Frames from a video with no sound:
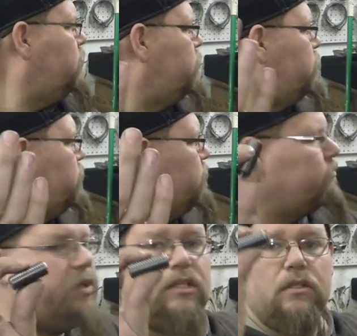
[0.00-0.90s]
there's your
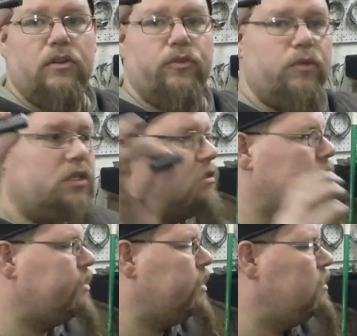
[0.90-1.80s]
basic information
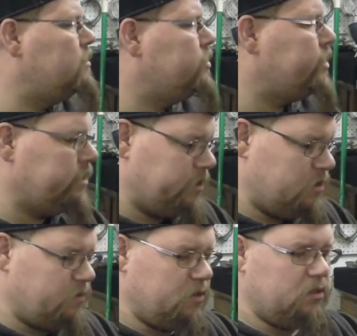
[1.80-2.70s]
about the insert
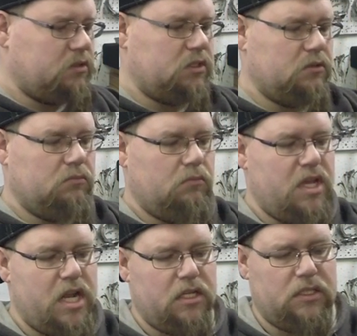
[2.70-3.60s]
itself, and it's
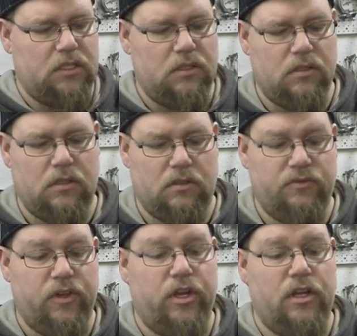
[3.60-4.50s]
made out of steel and it's
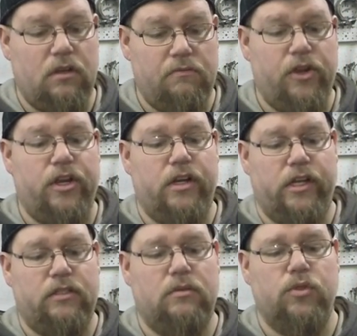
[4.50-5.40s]
very very
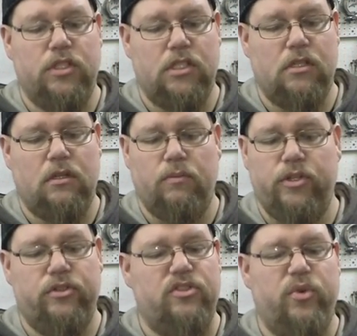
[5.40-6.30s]
nicely machined. I mean,
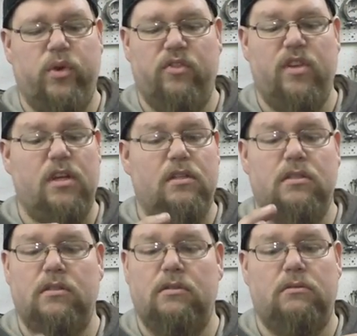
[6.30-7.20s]
there's no rough
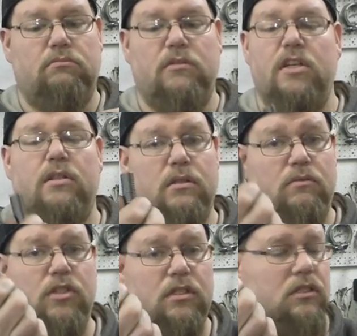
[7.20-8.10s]
edges, nothing. I
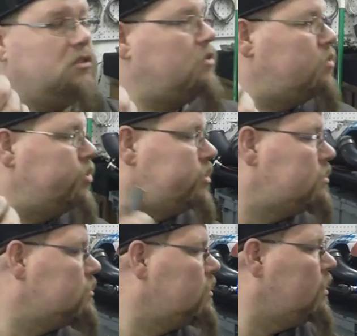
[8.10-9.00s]
mean, this thing's gorgeous.